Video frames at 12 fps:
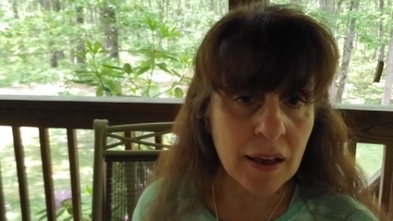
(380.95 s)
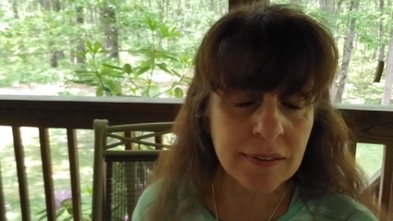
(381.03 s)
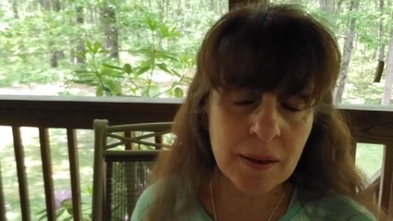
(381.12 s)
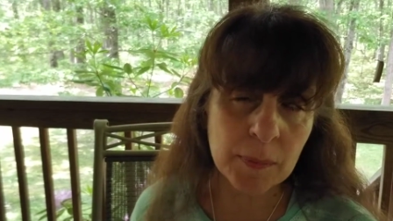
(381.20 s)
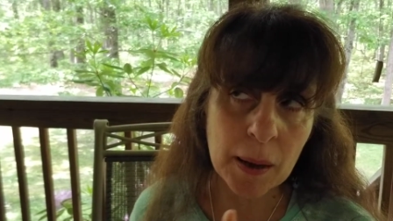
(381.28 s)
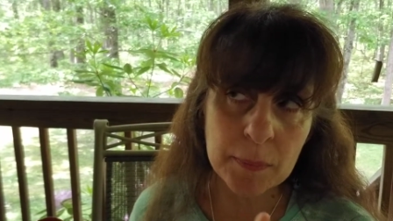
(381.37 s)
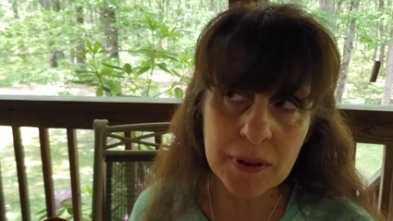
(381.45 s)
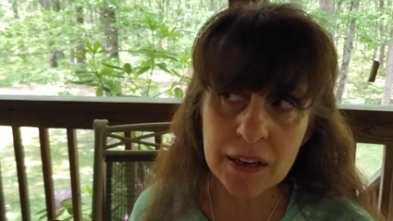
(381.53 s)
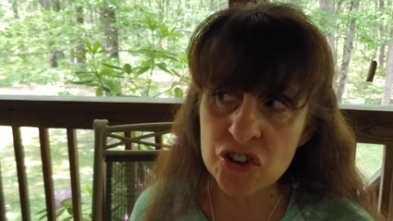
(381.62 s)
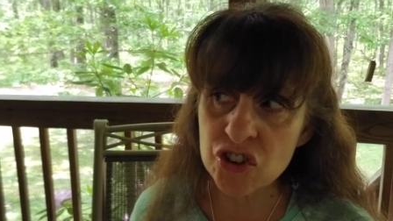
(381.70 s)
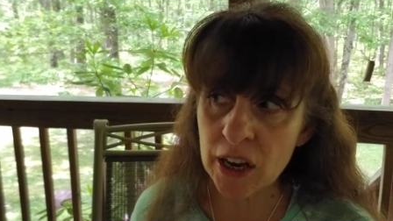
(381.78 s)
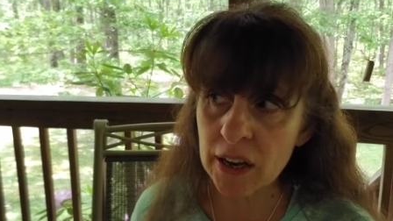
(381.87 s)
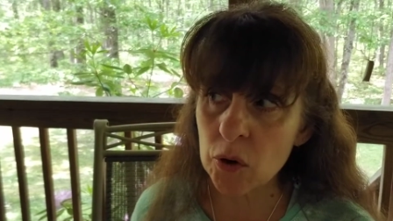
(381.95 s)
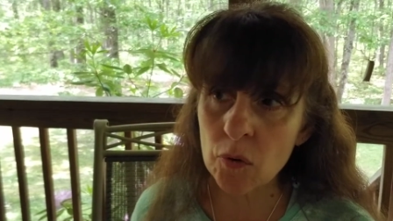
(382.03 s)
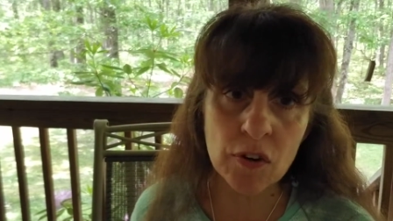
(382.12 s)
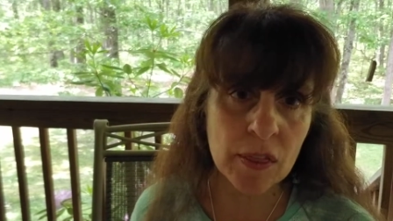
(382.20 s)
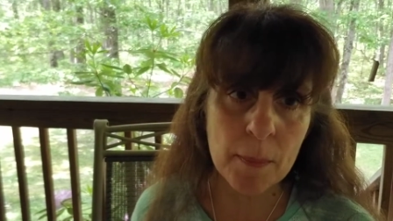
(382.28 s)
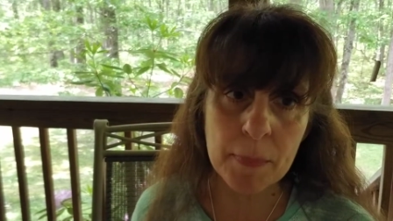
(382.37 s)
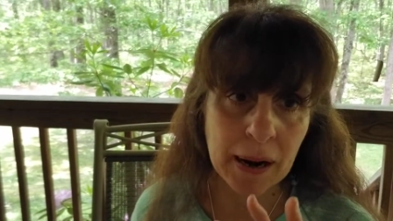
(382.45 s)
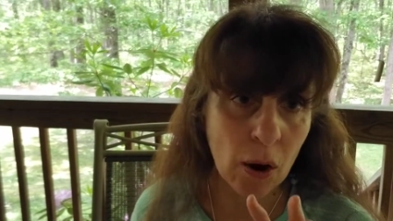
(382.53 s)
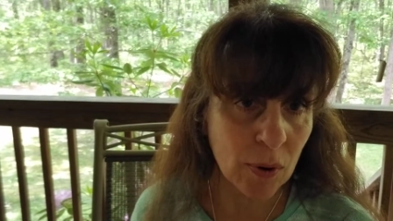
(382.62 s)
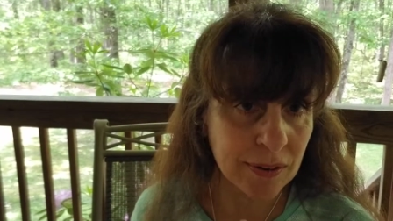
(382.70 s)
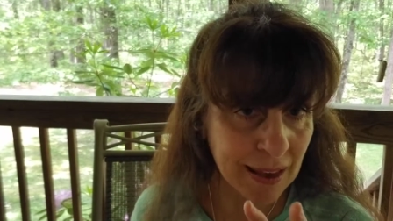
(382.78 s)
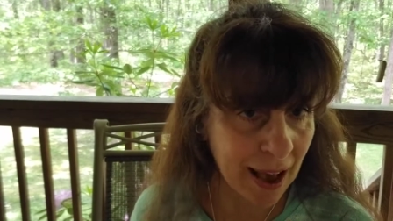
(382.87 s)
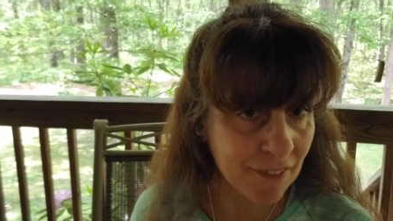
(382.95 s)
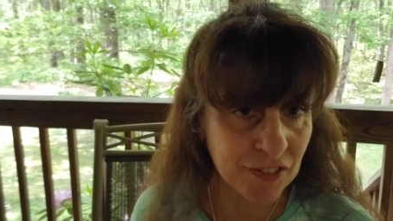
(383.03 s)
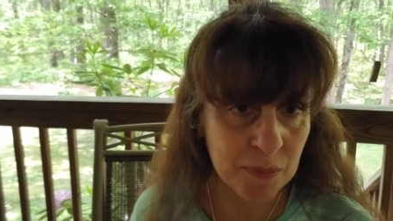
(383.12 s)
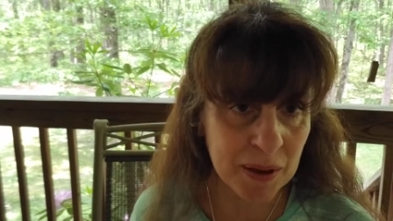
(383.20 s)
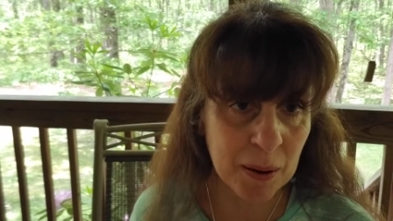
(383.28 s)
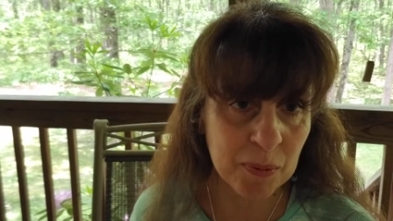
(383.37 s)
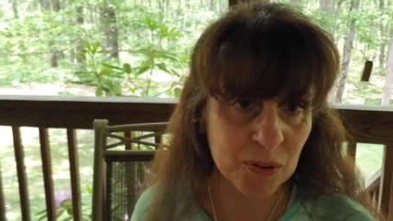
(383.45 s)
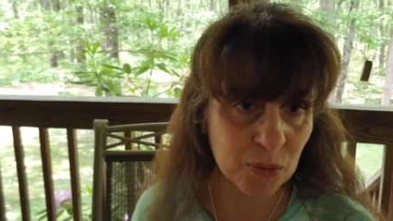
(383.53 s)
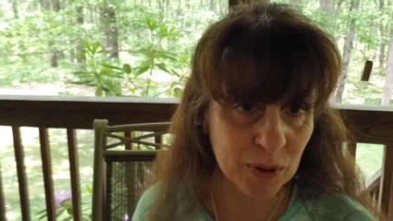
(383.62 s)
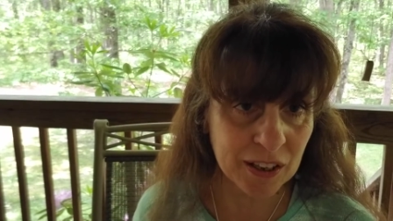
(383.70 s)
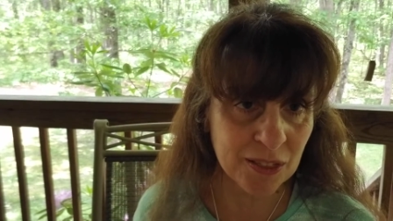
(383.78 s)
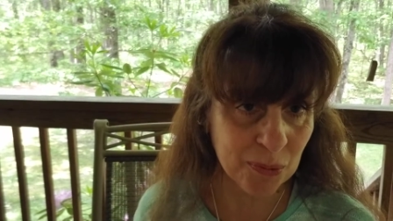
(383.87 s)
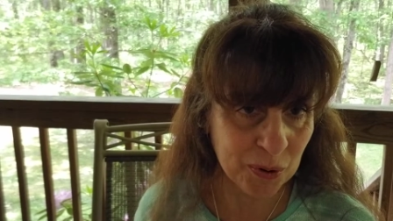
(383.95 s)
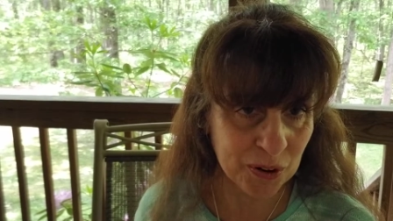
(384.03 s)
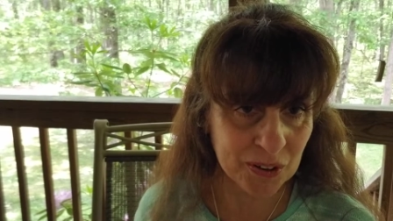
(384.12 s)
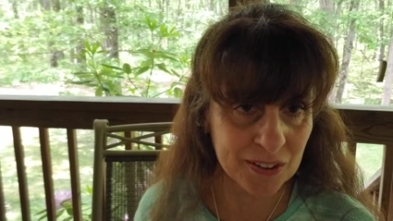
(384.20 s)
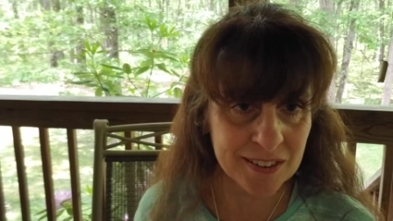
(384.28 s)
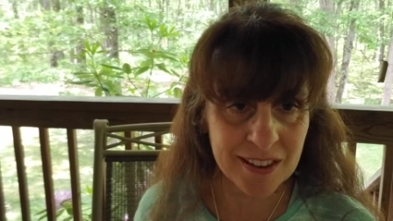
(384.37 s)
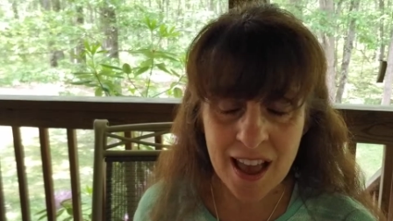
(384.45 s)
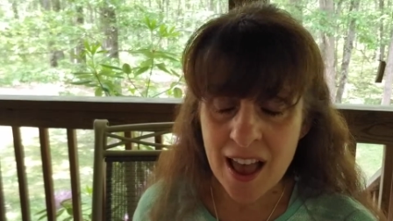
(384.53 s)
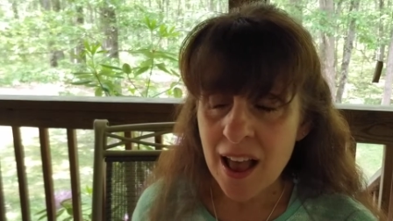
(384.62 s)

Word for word: Sometimes I shade over them, but I always have to be able to read the words.